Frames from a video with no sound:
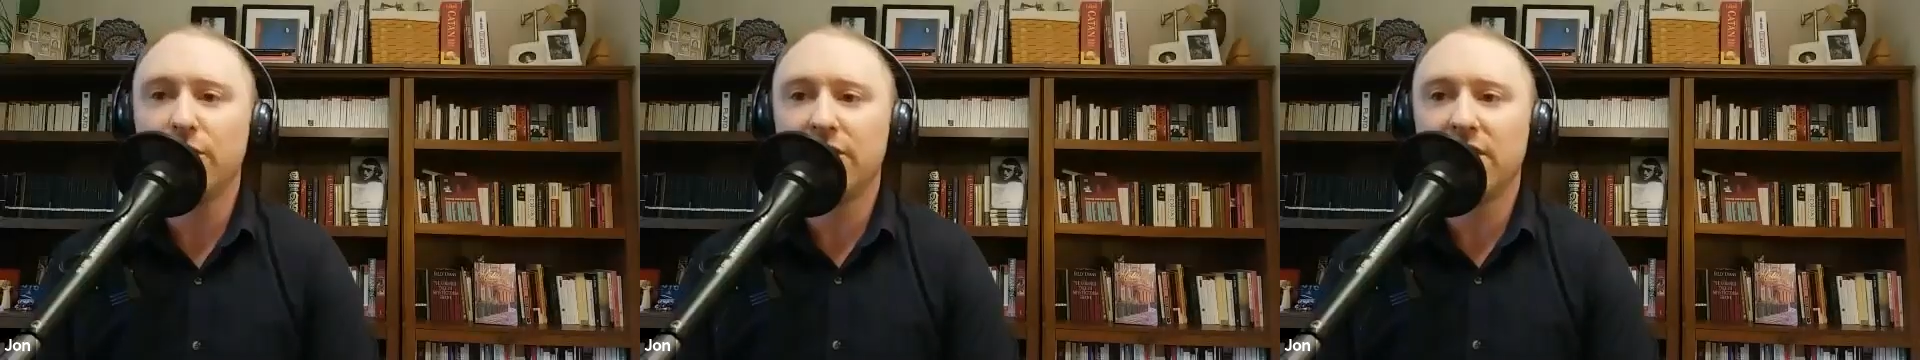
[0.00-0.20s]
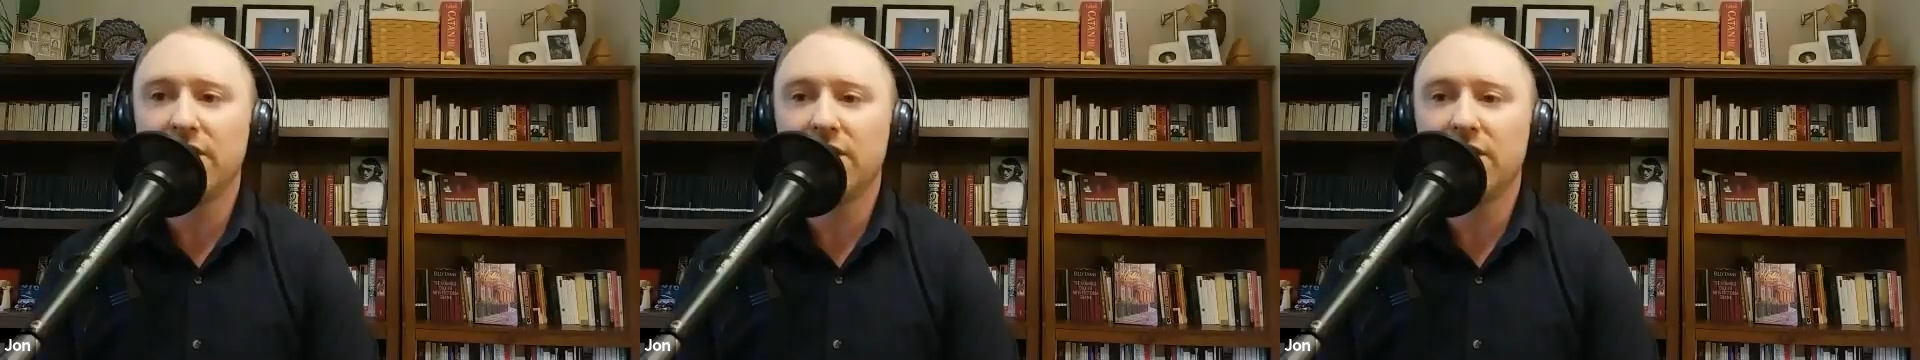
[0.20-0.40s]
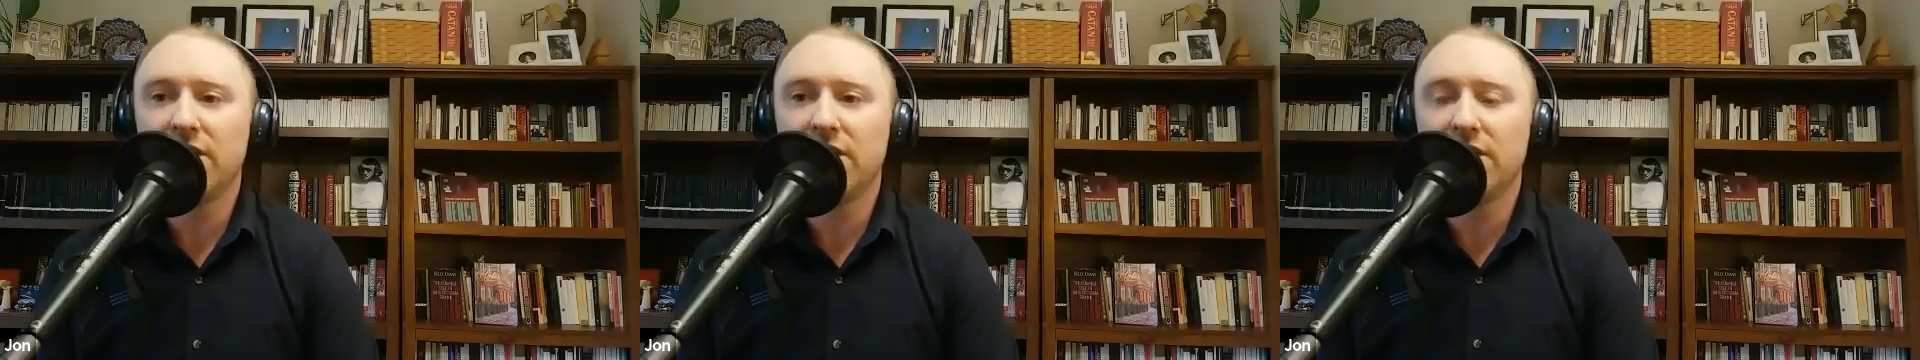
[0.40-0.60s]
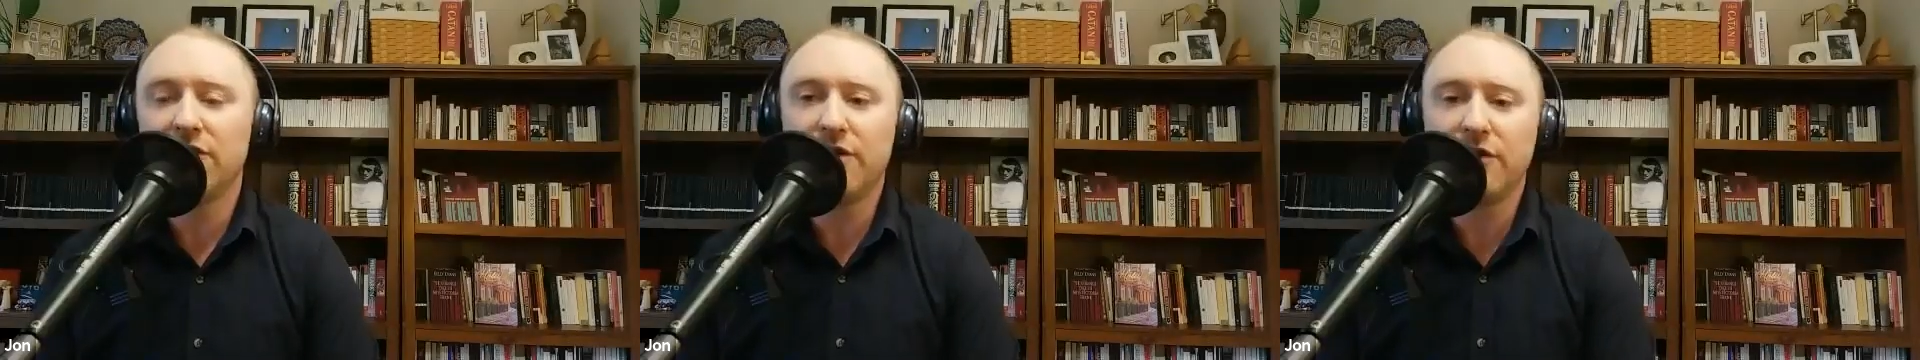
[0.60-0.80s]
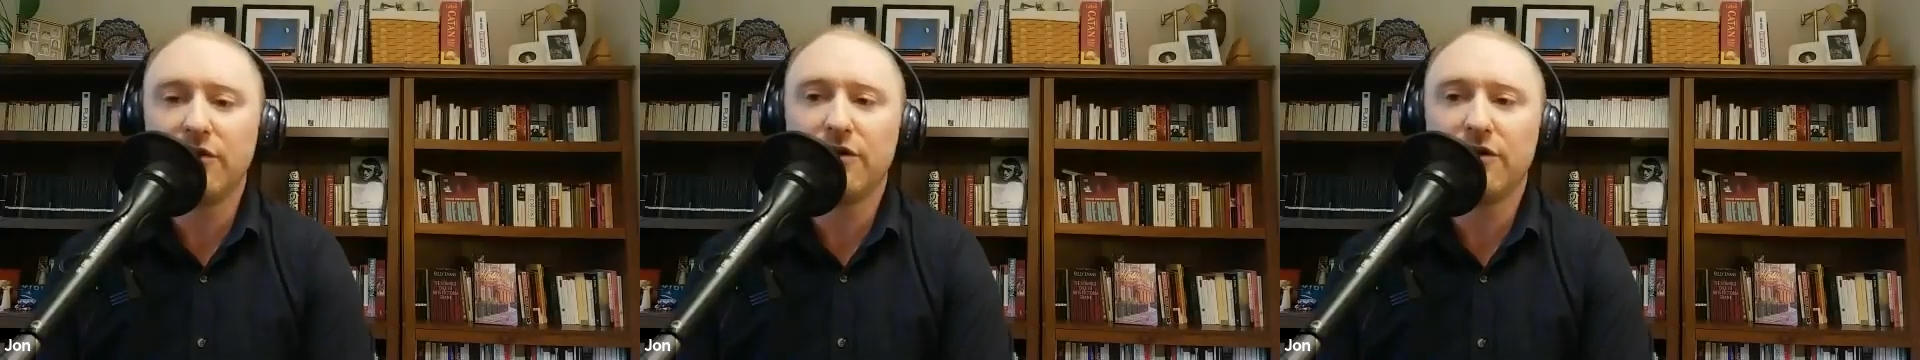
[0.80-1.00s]
the
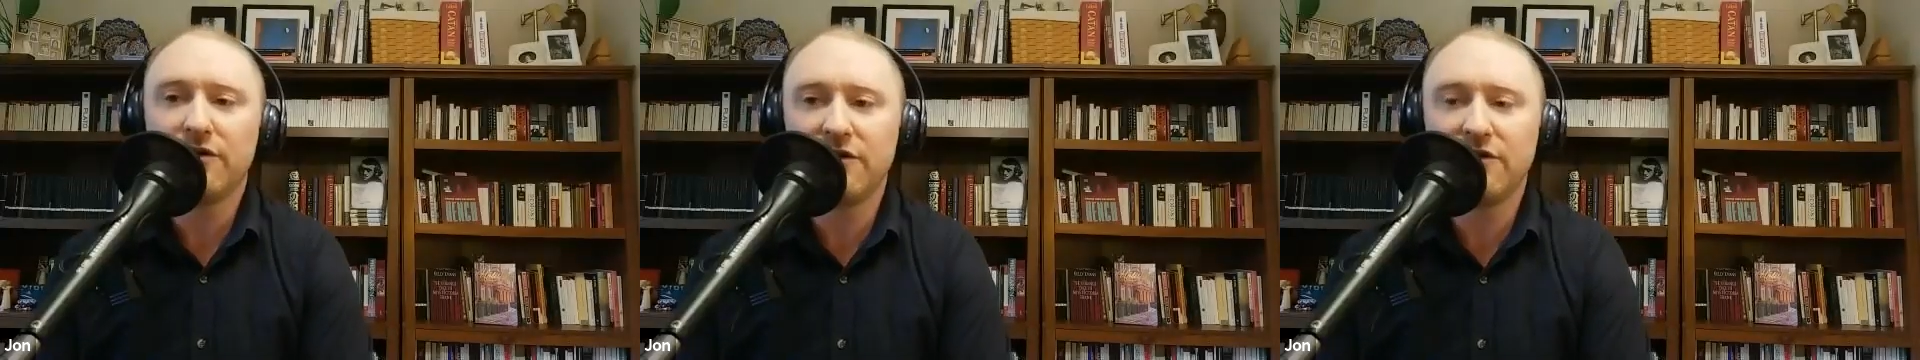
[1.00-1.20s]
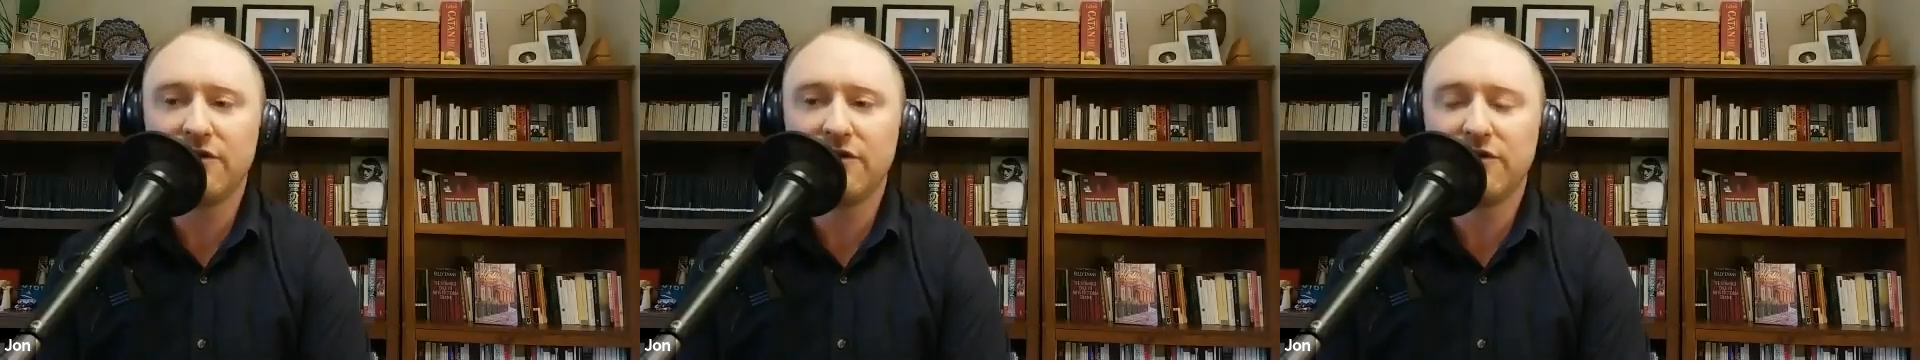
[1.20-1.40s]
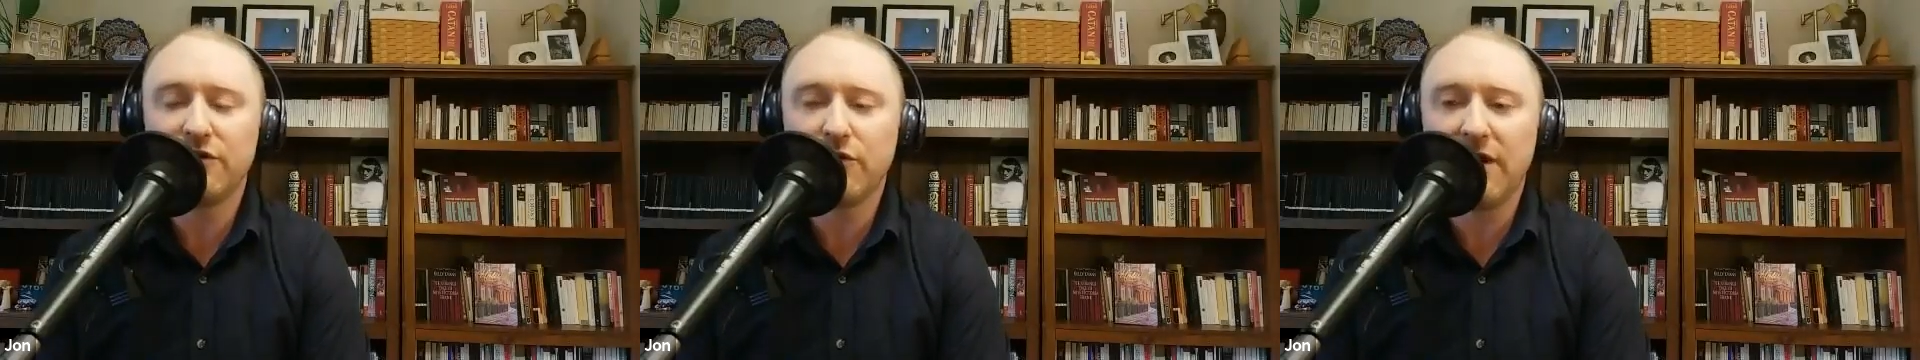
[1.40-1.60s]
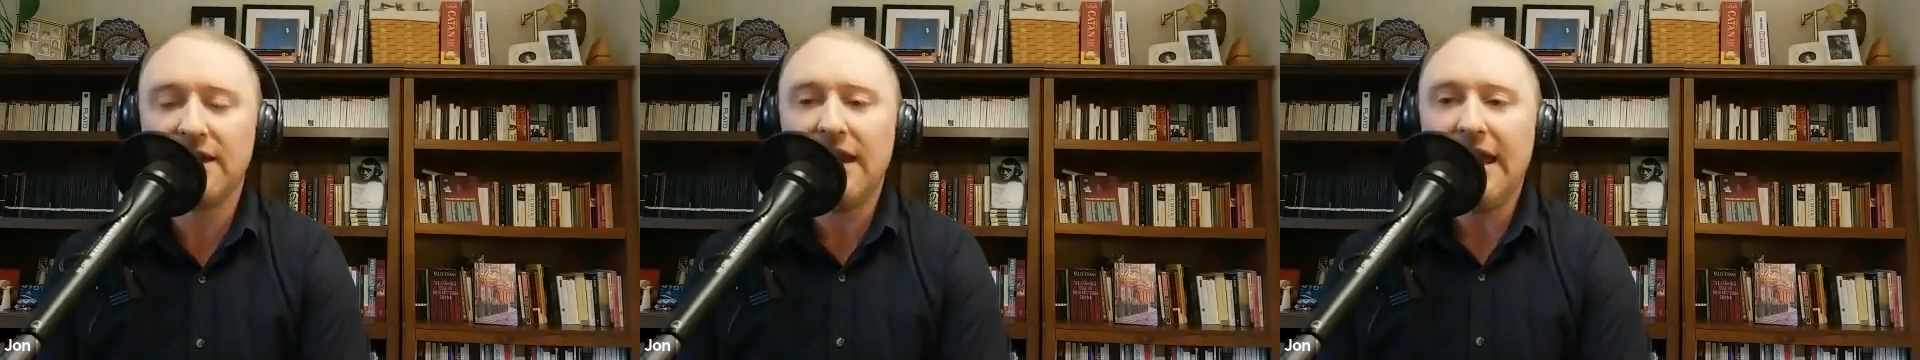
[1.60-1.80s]
Shortening Girl. She's great.